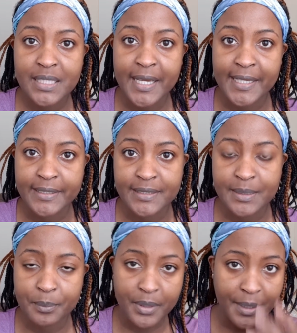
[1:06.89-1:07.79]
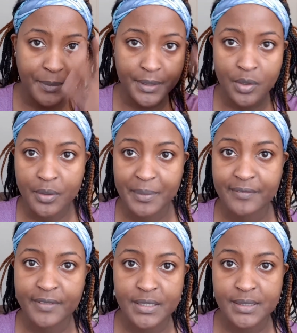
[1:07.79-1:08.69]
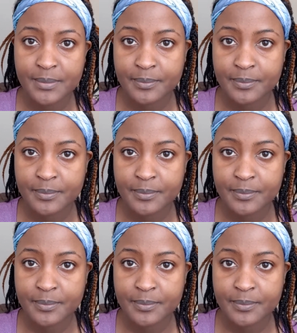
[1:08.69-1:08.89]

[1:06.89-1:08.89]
and some primer on my face.